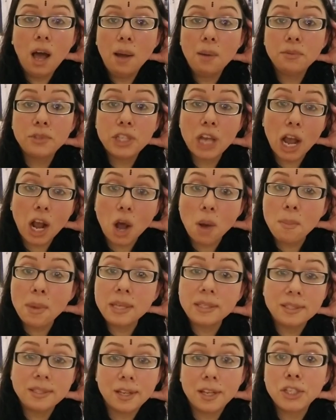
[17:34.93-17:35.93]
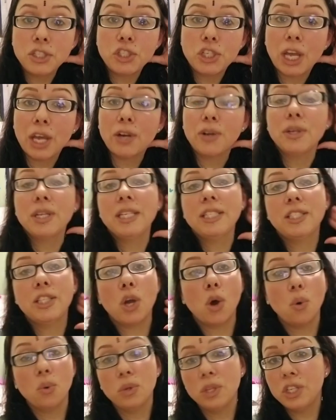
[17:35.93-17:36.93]
check out my son's channel. He's the
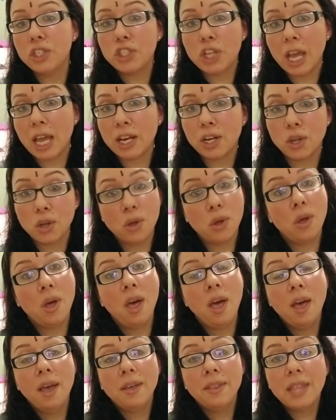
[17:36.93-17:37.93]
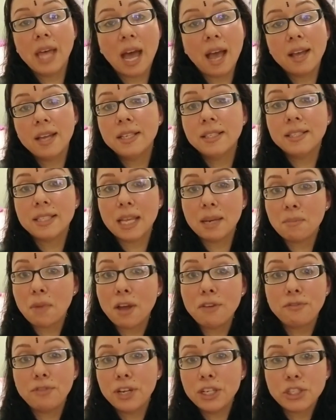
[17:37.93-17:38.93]
only channel that is in
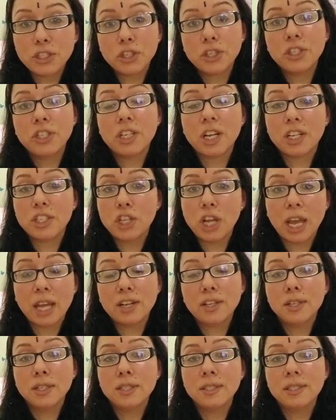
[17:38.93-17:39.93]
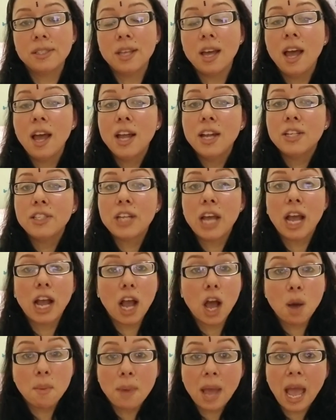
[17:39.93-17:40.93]
my featured channels. Check
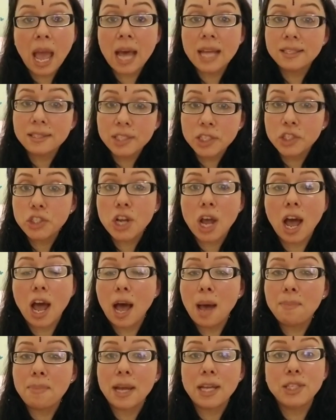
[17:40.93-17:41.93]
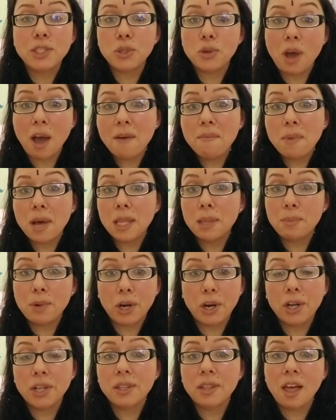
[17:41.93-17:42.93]
out my Etsy shop. I do have my
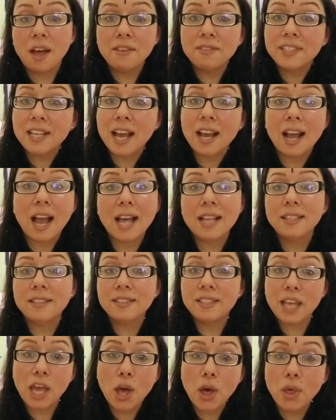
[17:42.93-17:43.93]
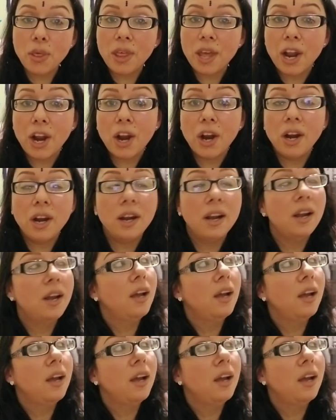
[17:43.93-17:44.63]
Lemurian Love deck on sale there.